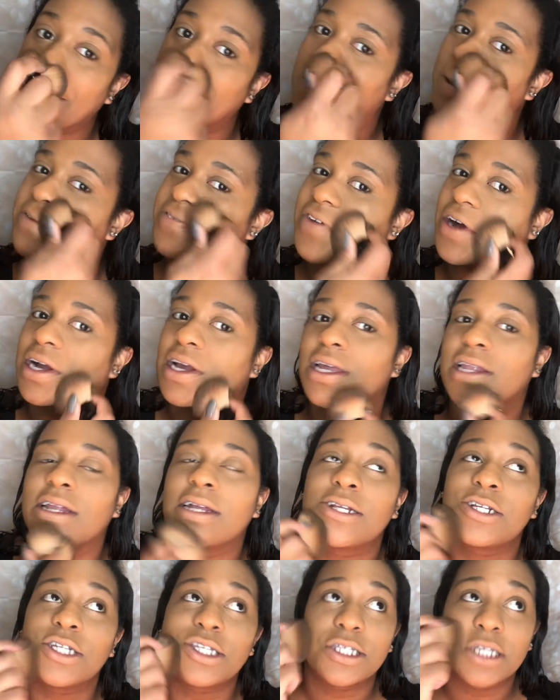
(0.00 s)
I was like, fuck it,
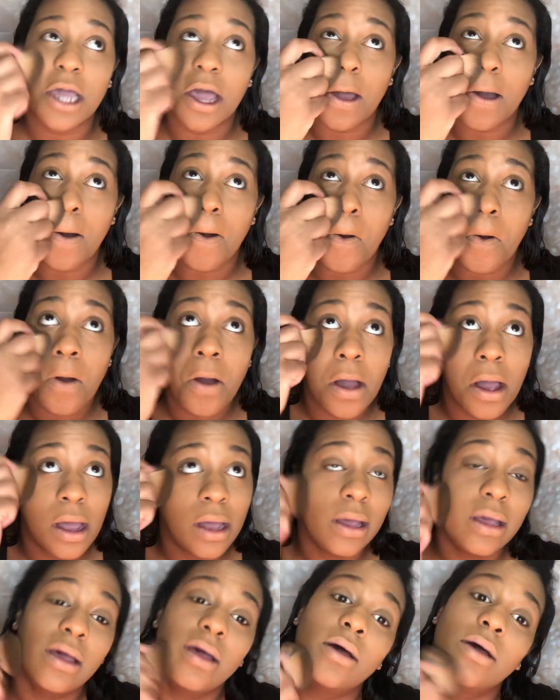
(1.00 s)
let's just go.
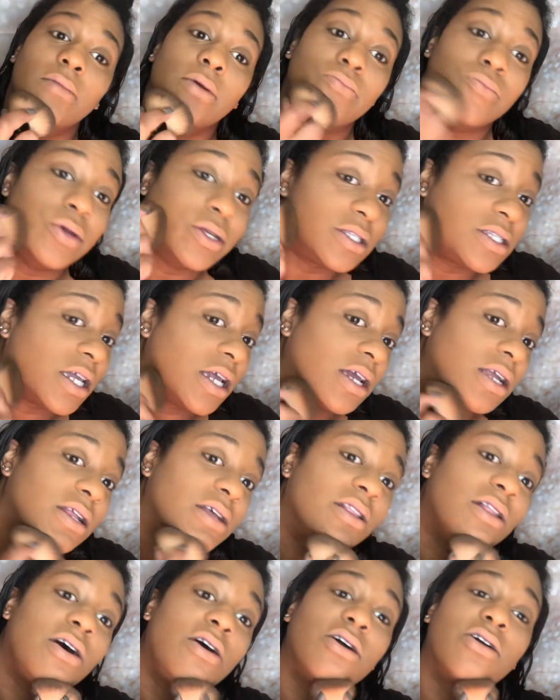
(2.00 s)
We stay any
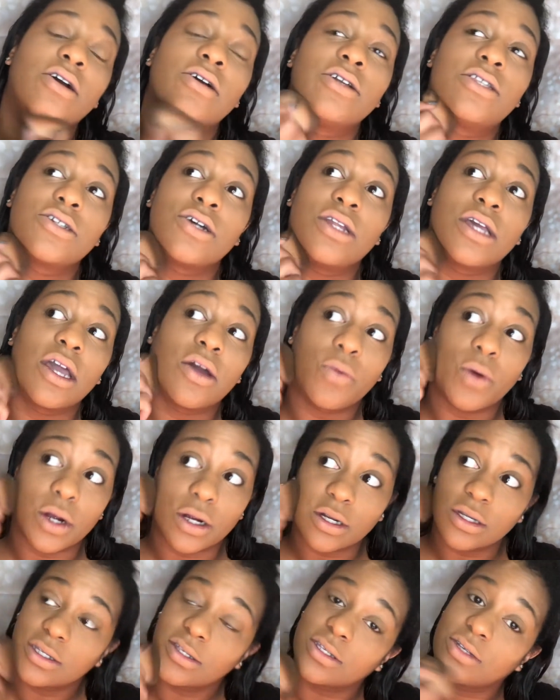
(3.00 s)
longer, it's gonna get
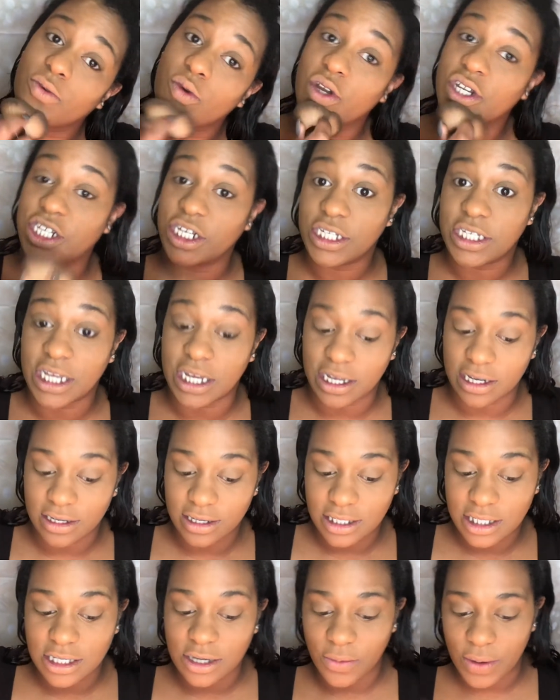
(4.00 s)
worse, which it
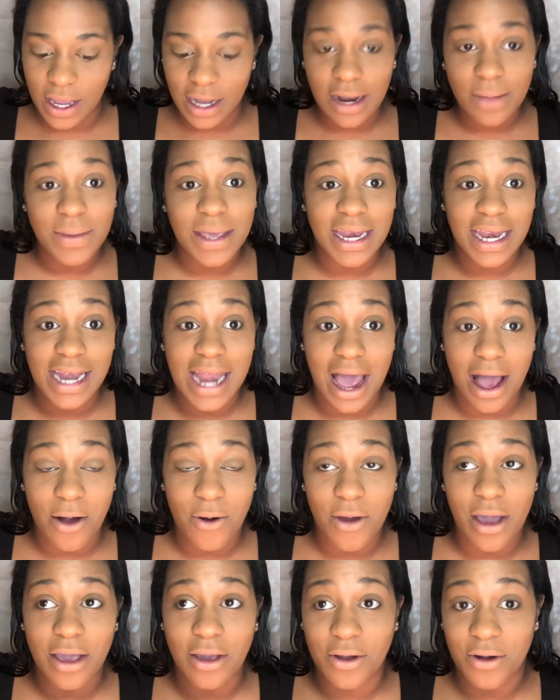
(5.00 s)
did. So we end up getting
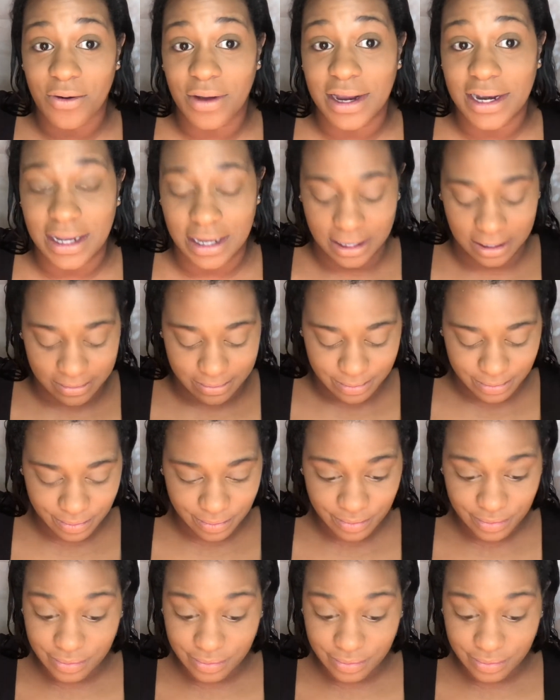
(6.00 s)
out and going in.